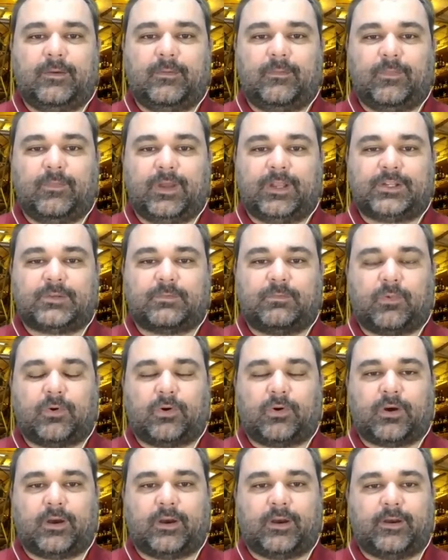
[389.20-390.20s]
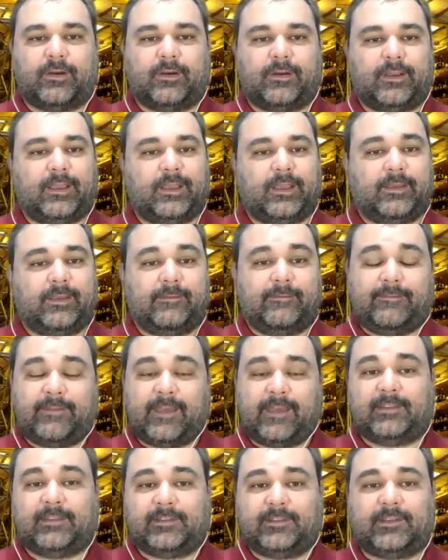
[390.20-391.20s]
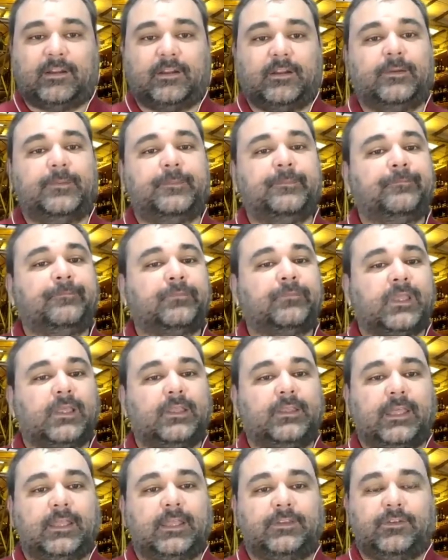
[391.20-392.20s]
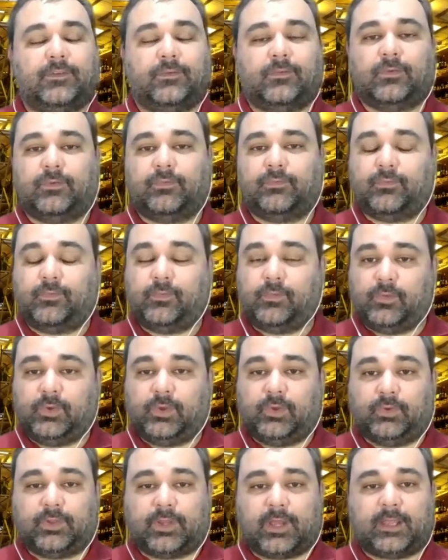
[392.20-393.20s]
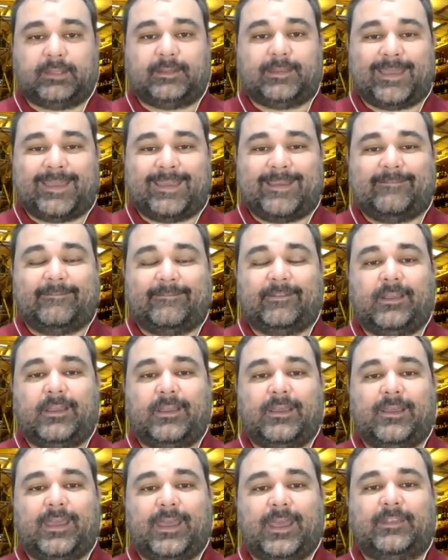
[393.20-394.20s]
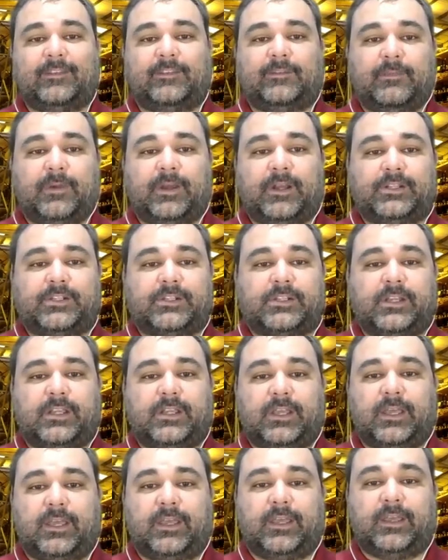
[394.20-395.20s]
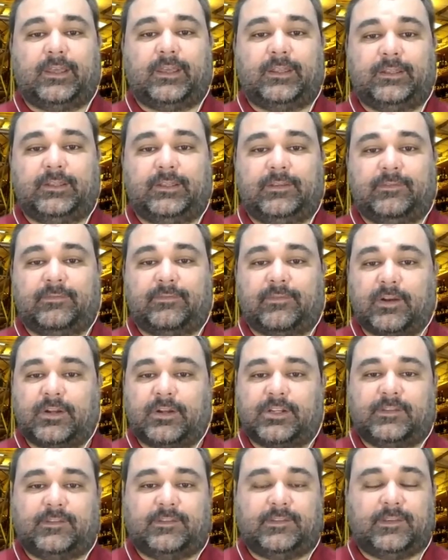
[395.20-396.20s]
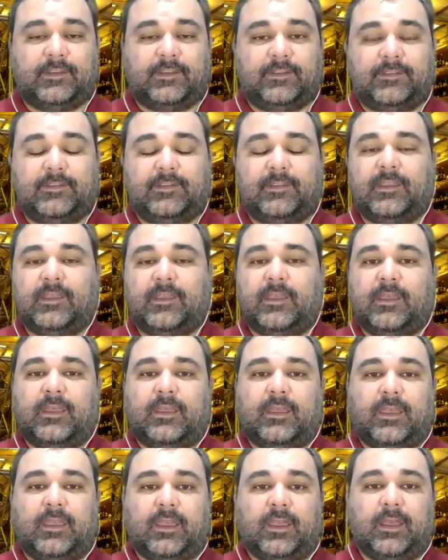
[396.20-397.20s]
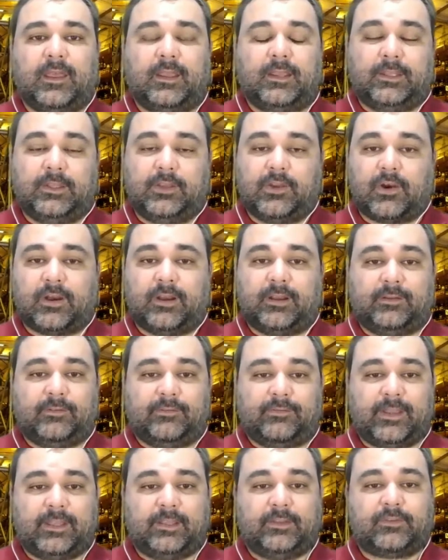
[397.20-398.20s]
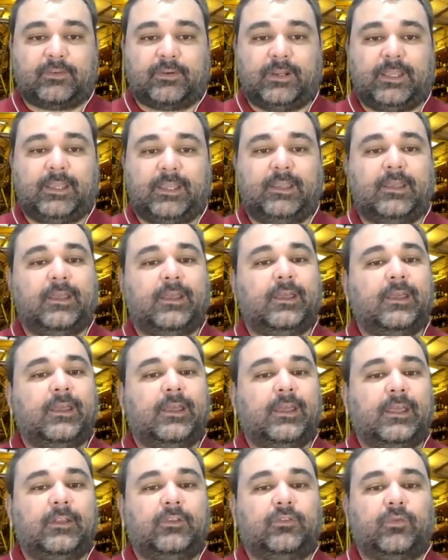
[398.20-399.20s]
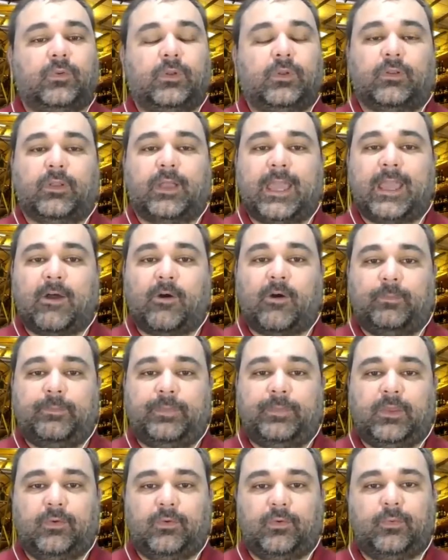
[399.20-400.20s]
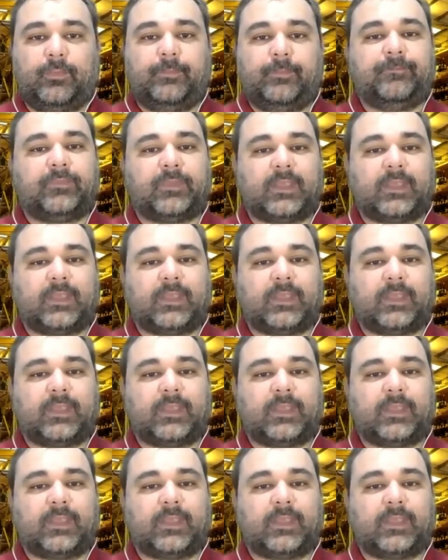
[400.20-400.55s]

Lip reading: much more faster, that you will not have as much divergences in your inventory. It will help you